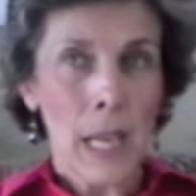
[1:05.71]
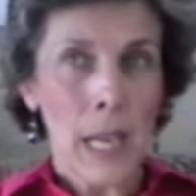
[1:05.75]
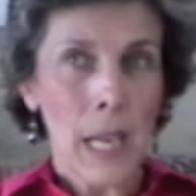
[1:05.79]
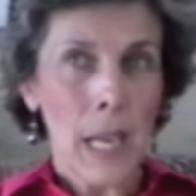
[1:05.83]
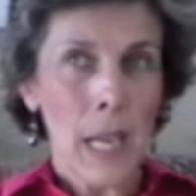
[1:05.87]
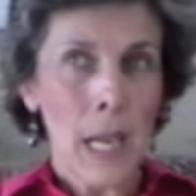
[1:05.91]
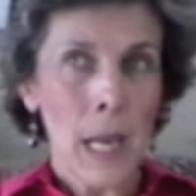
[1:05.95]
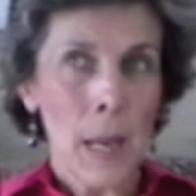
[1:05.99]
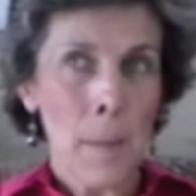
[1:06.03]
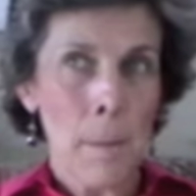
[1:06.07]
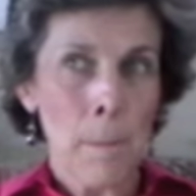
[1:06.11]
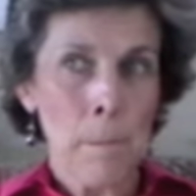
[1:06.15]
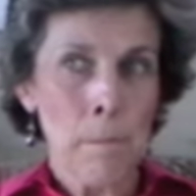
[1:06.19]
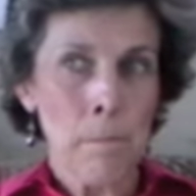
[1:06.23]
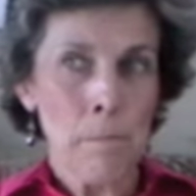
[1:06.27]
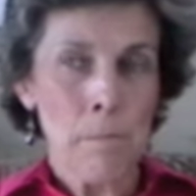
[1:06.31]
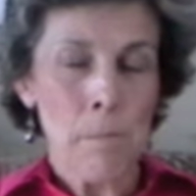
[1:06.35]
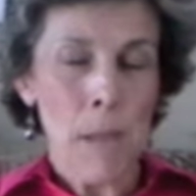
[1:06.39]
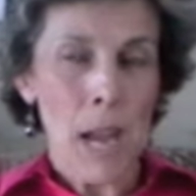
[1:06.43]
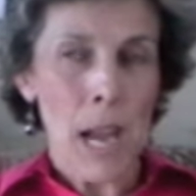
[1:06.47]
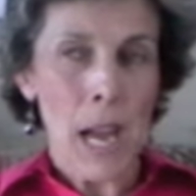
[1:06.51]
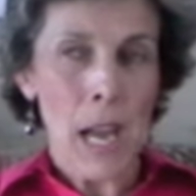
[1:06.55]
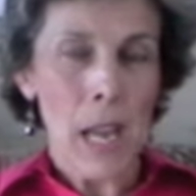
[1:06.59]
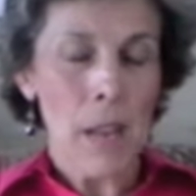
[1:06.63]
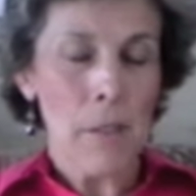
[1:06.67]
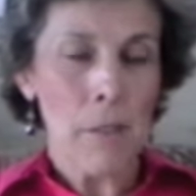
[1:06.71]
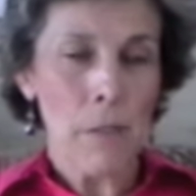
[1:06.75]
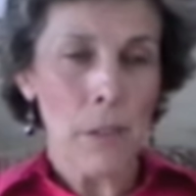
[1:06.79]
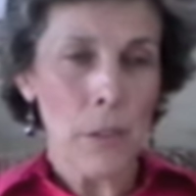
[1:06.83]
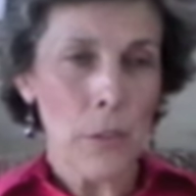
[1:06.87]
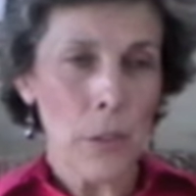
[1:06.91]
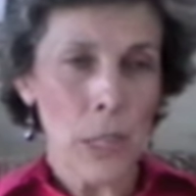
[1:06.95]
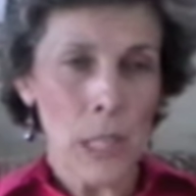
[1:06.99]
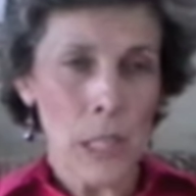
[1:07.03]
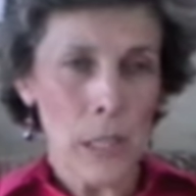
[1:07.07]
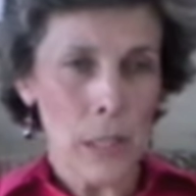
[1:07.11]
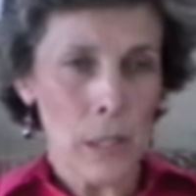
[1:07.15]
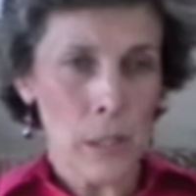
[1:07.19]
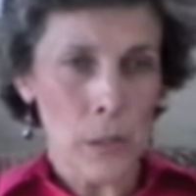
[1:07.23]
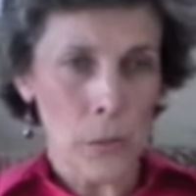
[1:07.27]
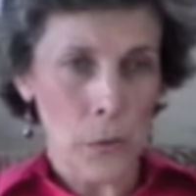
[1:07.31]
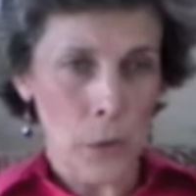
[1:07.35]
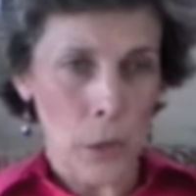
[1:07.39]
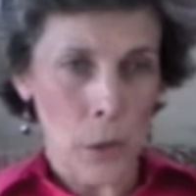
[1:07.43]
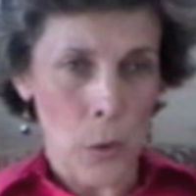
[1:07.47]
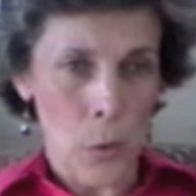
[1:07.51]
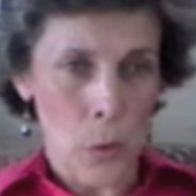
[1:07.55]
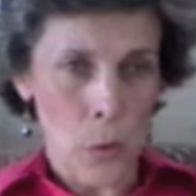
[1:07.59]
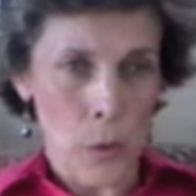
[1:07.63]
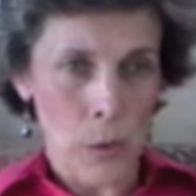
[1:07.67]
I have very little
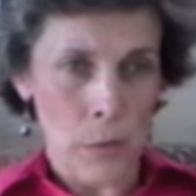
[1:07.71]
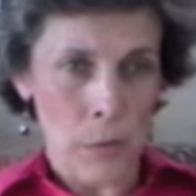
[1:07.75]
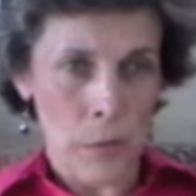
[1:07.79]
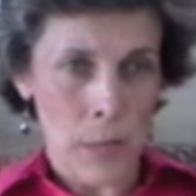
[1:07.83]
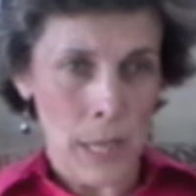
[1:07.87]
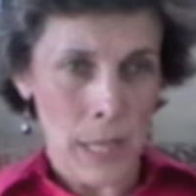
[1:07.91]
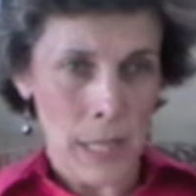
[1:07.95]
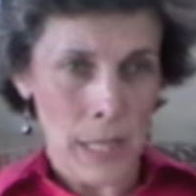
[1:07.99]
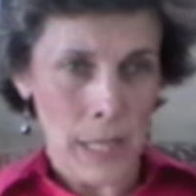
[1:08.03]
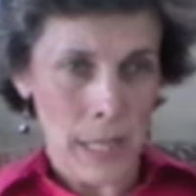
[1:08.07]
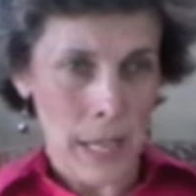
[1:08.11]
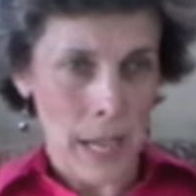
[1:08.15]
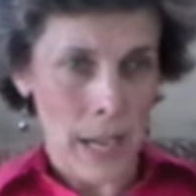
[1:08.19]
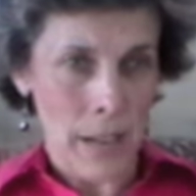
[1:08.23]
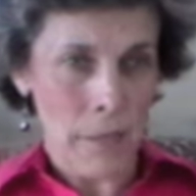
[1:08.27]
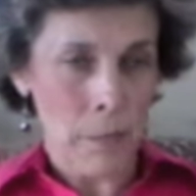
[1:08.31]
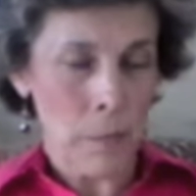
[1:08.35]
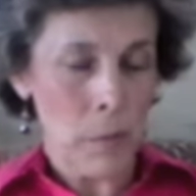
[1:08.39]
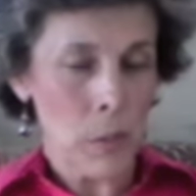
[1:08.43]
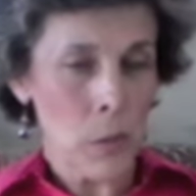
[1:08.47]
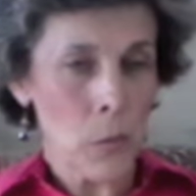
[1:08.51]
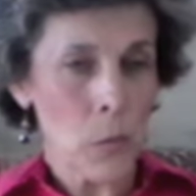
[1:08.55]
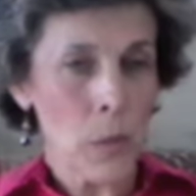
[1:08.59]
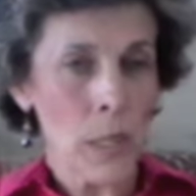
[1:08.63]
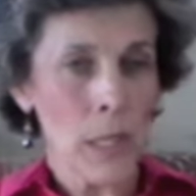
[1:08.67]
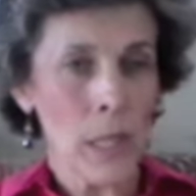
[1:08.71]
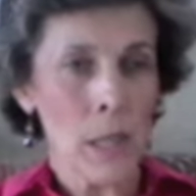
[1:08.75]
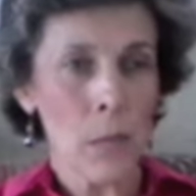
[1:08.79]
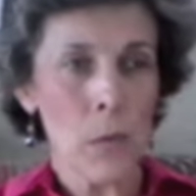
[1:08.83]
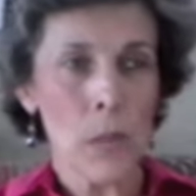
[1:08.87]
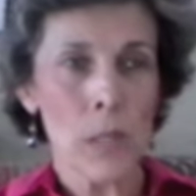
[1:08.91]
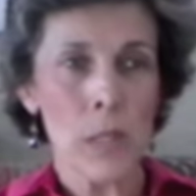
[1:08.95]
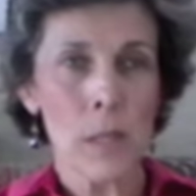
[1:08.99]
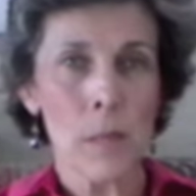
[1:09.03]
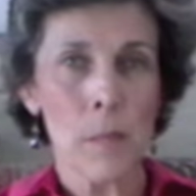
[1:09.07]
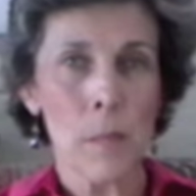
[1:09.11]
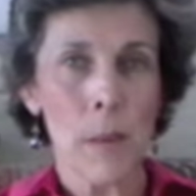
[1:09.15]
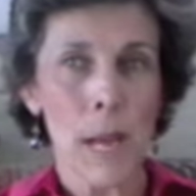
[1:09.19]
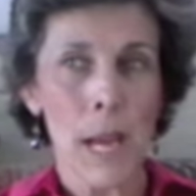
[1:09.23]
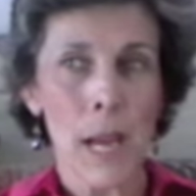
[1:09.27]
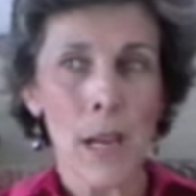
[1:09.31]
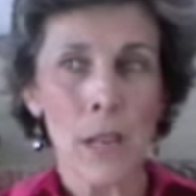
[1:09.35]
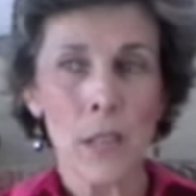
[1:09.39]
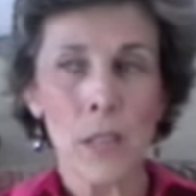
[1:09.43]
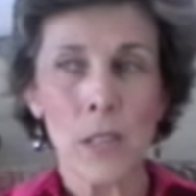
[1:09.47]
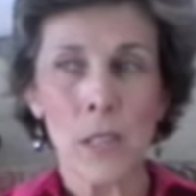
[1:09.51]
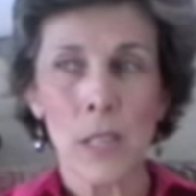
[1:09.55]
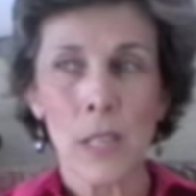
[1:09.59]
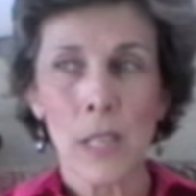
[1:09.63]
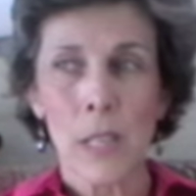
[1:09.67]
recall of that life, but when I was
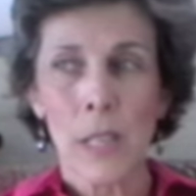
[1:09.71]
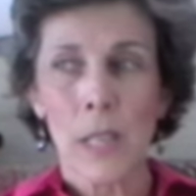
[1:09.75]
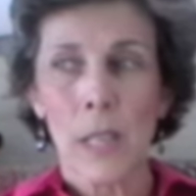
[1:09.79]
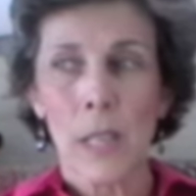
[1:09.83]
about